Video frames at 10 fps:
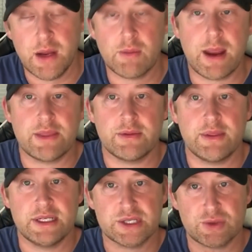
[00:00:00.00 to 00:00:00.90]
rather
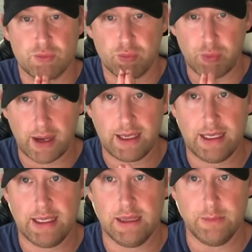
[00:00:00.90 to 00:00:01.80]
than just right
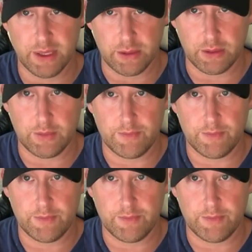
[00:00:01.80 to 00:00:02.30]
in the middle.